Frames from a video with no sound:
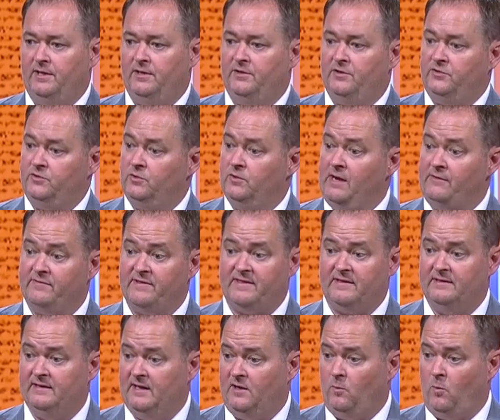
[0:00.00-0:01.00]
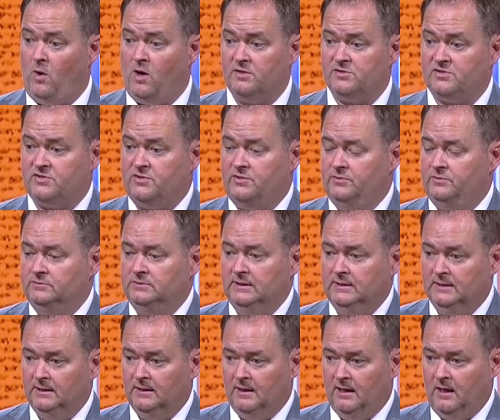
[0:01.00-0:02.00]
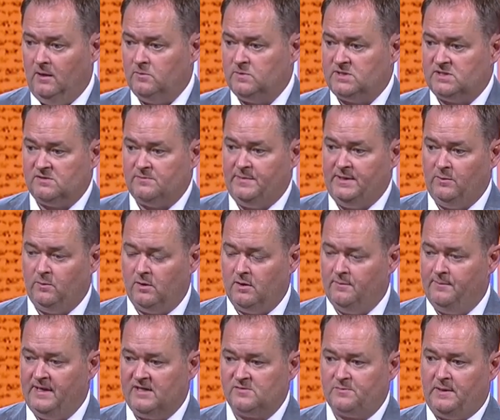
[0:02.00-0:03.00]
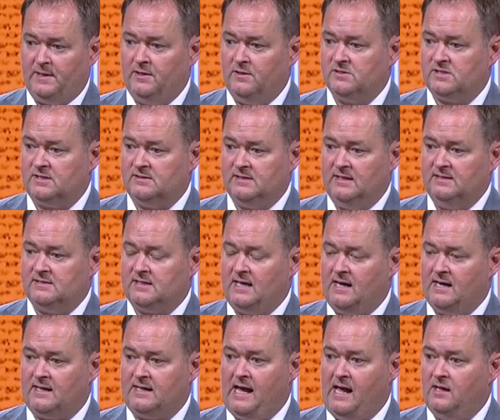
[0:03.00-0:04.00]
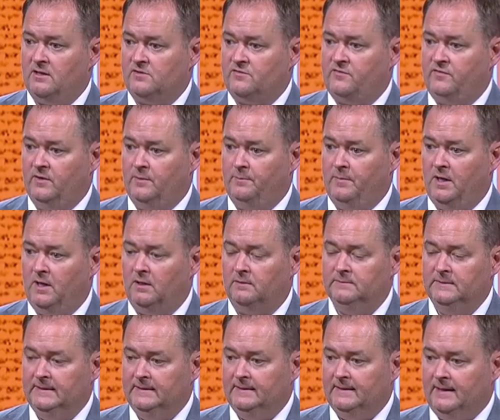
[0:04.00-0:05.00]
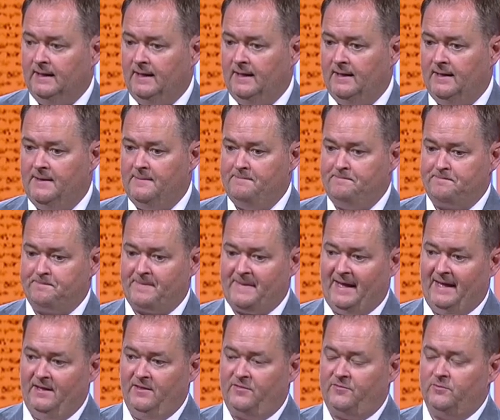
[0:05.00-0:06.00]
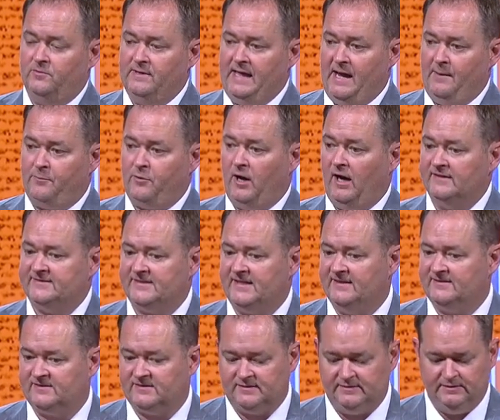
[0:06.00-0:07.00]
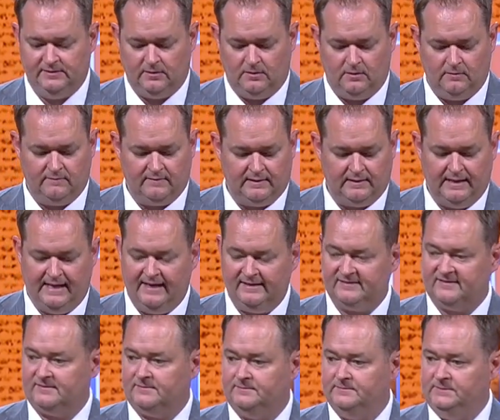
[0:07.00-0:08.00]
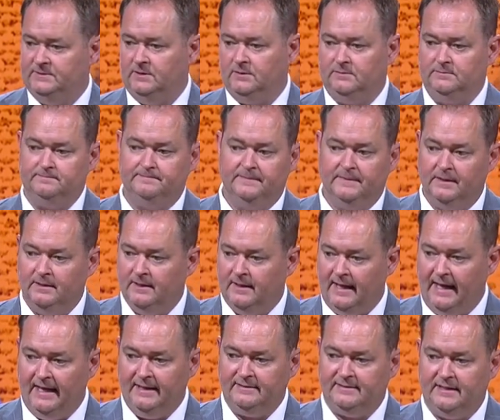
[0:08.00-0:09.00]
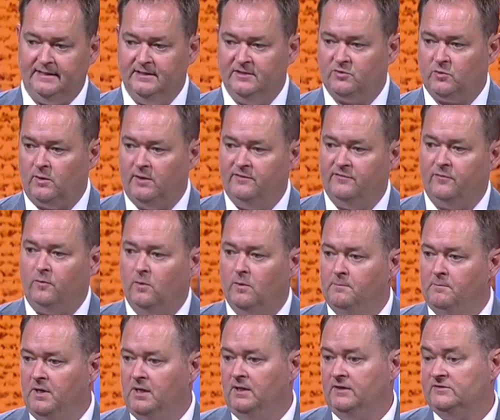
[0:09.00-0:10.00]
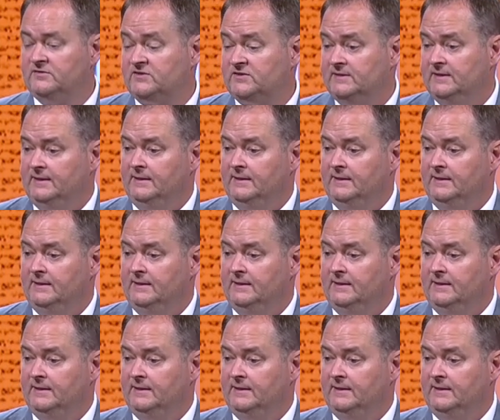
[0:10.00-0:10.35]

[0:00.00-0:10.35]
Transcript: to do everything that he wants to, which is be one of the best players inside of college football. And through that process, you know, over the last, you know, 18 to 24 months,